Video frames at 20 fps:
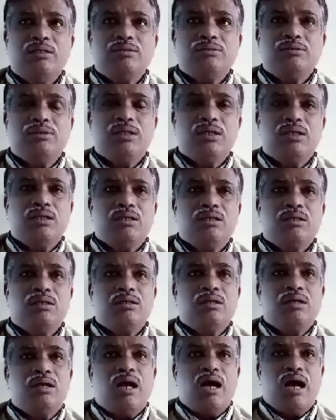The
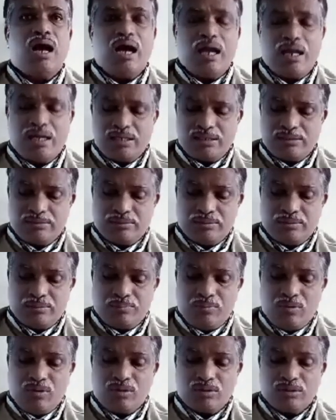I
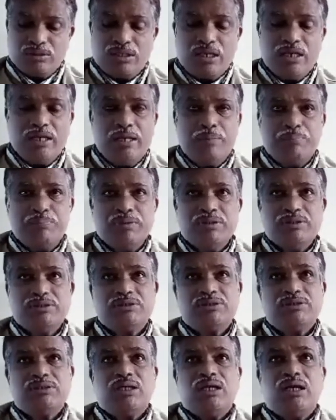for Na
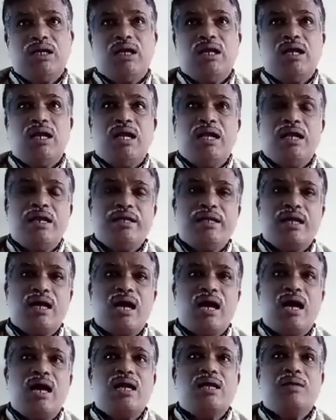plus and
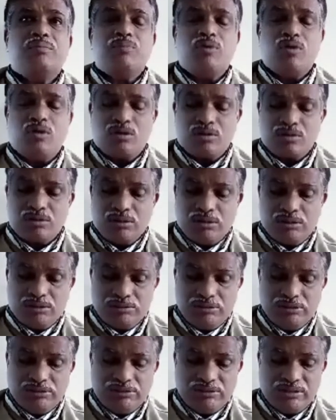I for
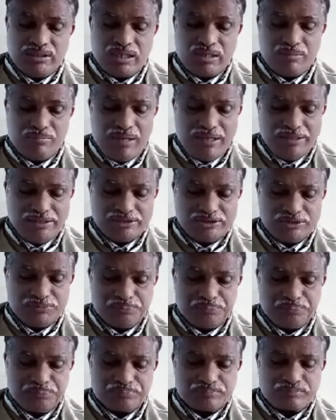the Cl minus.
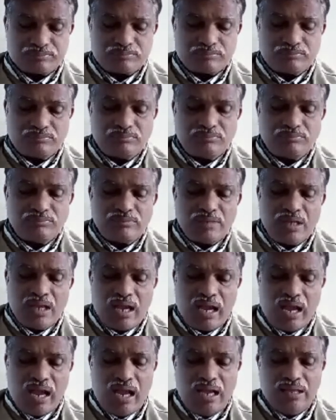
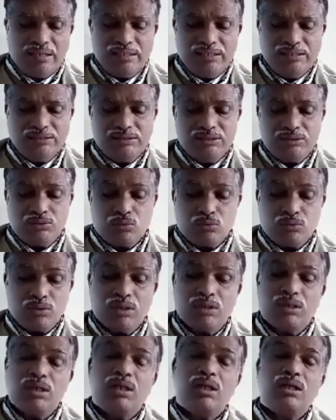I is the total
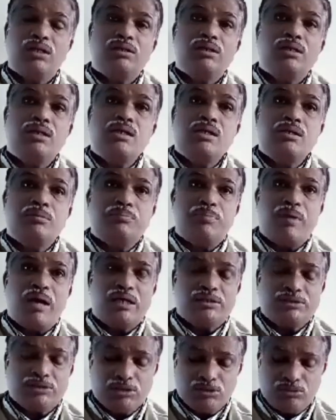current
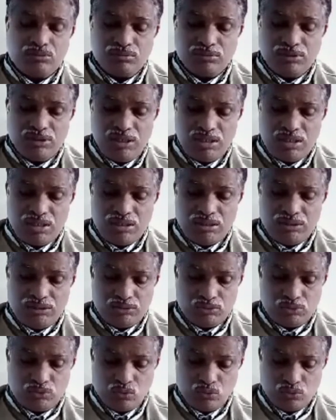passed through the
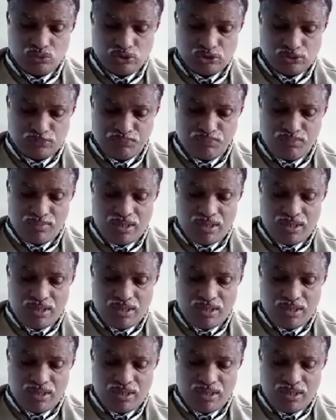solution.